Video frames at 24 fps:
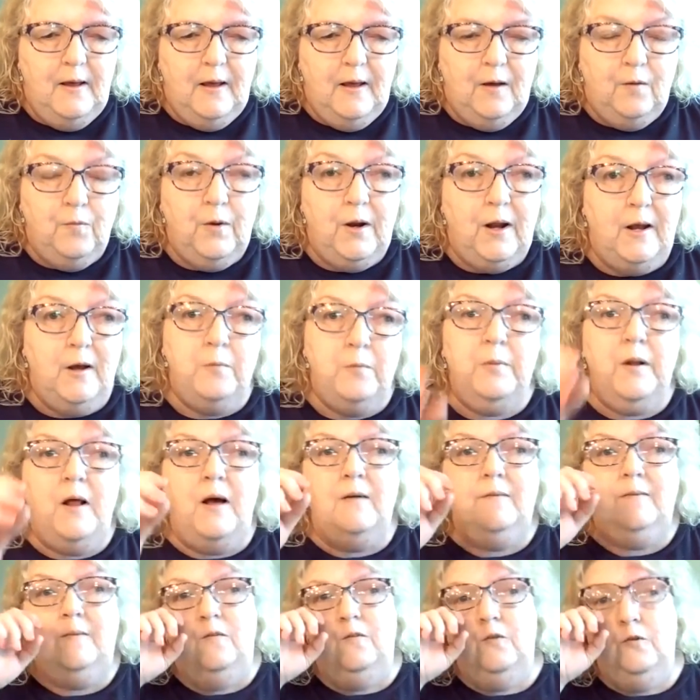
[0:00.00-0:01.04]
And when I
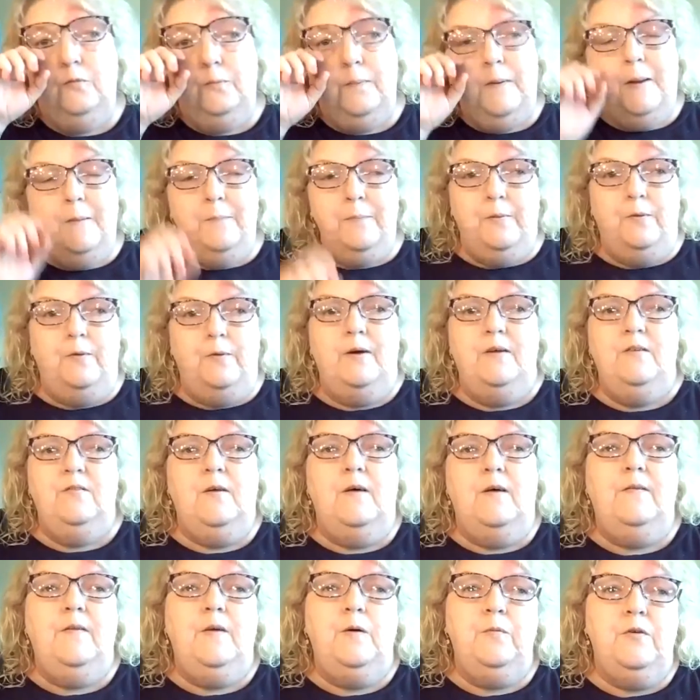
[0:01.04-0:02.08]
unblocked those people, I
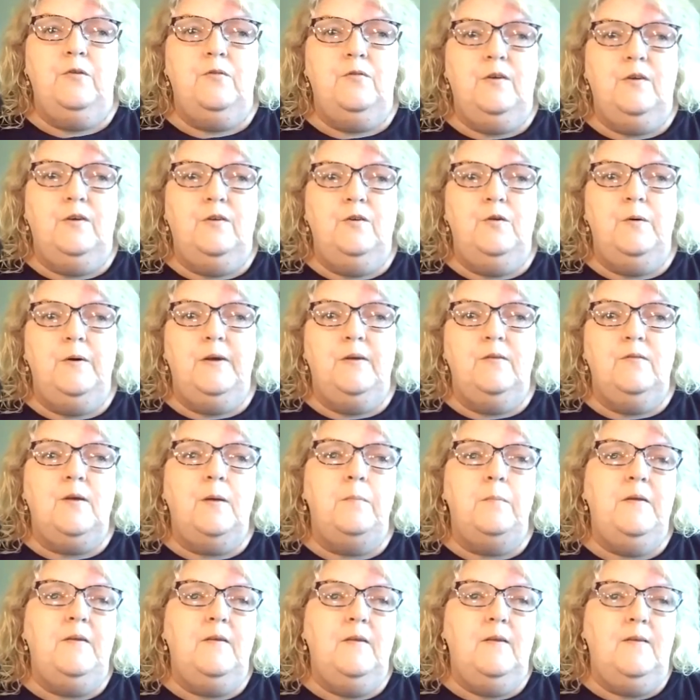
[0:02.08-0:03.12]
saw they were still doing
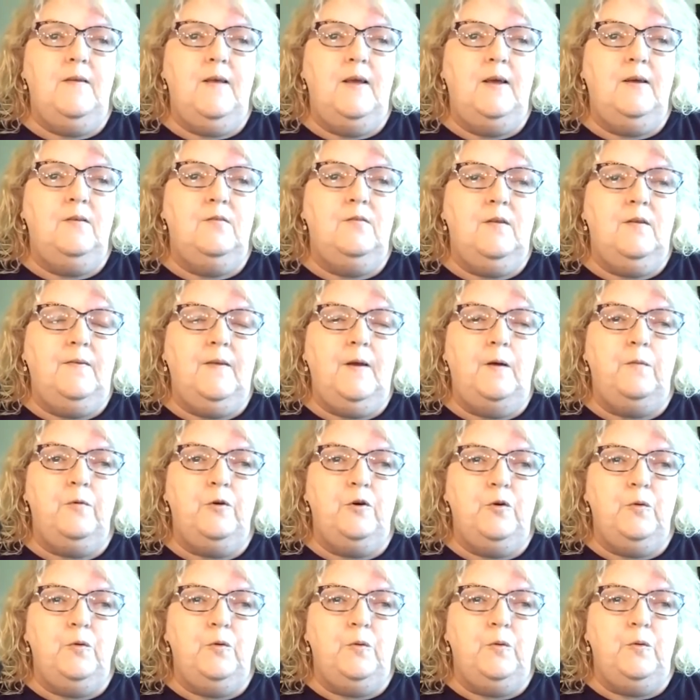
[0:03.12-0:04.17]
some of the things that they
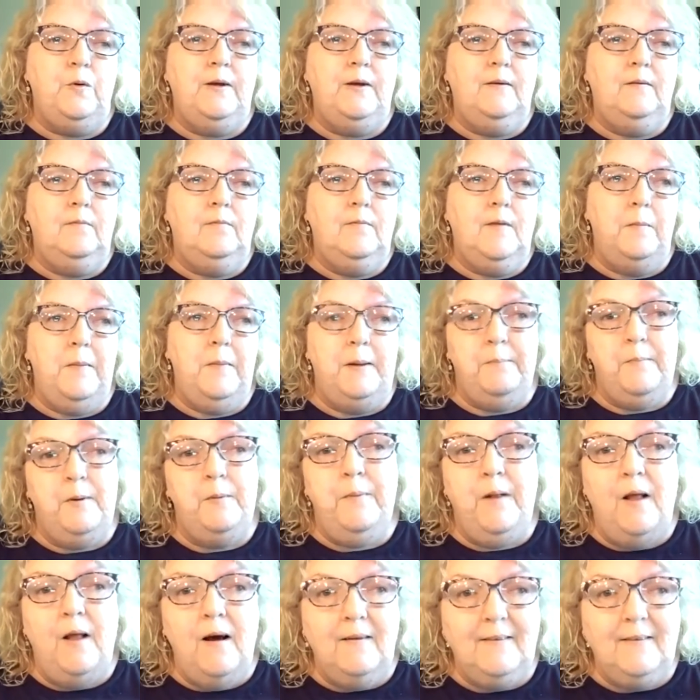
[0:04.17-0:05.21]
were doing that made me
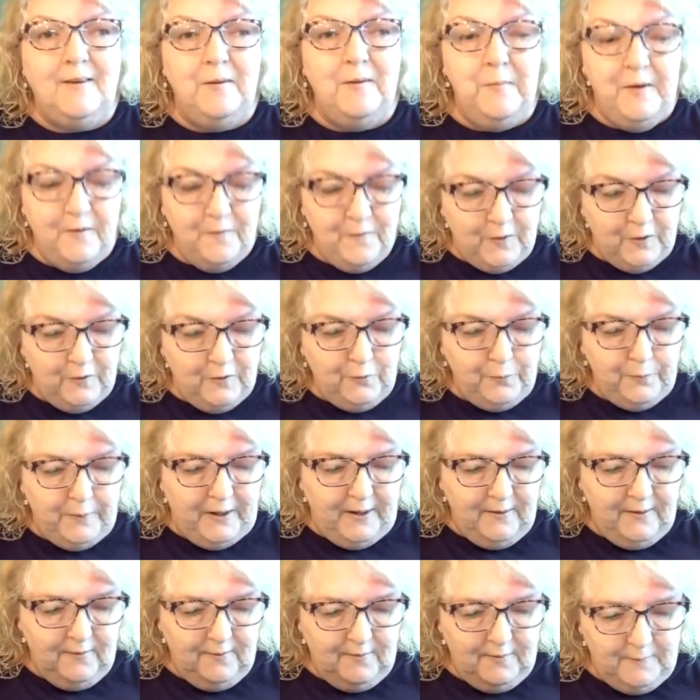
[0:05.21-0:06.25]
block them in the first
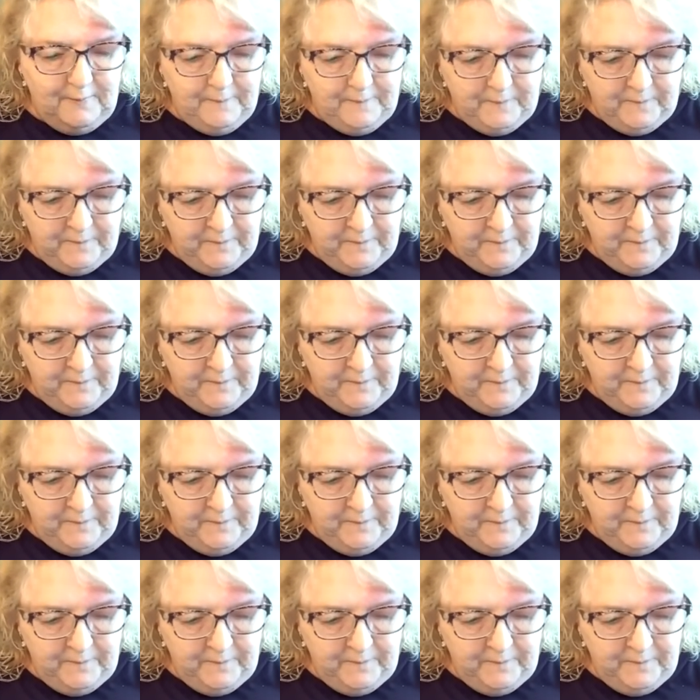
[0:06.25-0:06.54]
place.